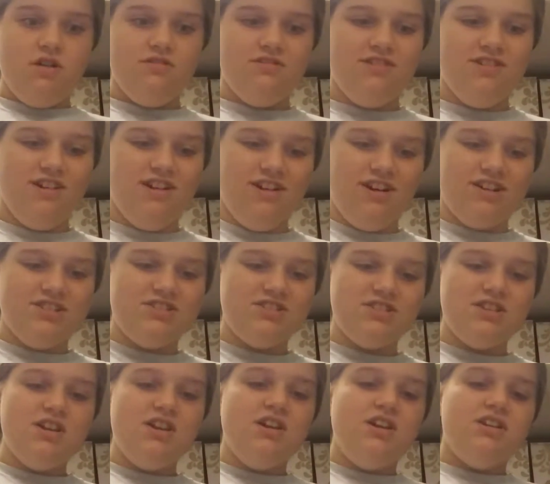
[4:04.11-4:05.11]
Gosh,
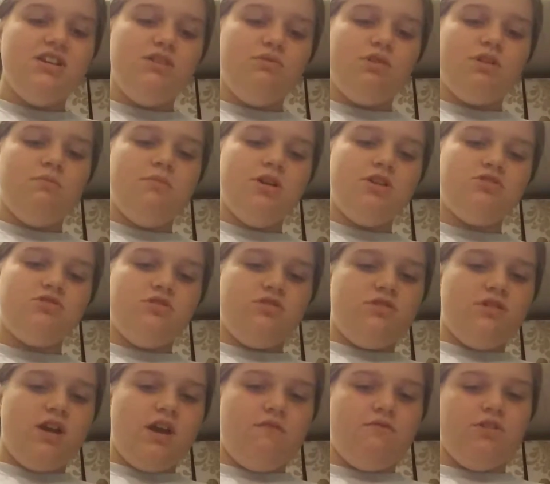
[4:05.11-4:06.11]
you want to make sure
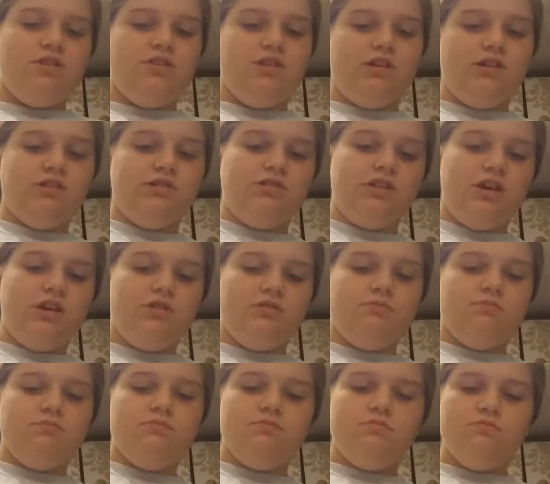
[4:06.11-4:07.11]
that everything is
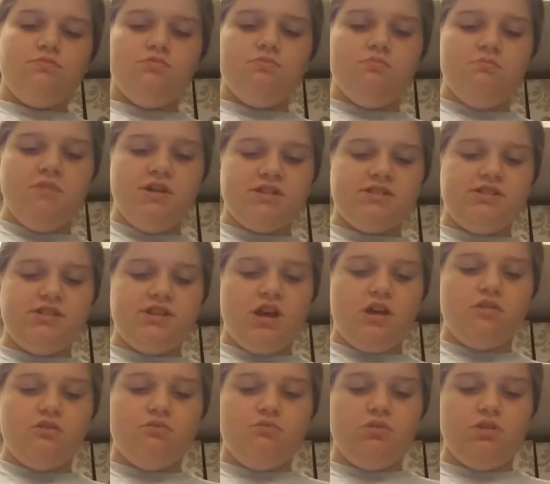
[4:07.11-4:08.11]
mixed
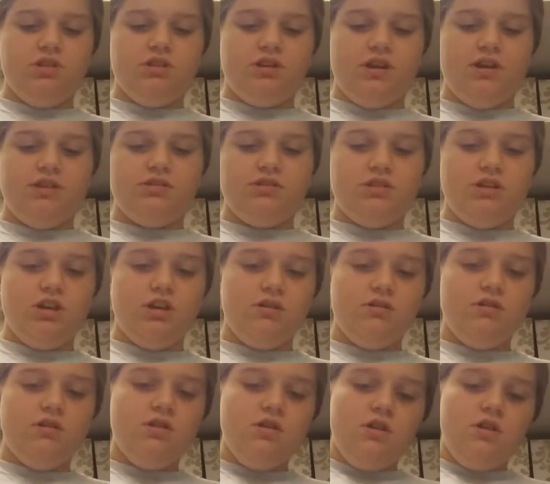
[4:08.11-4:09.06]
together really nicely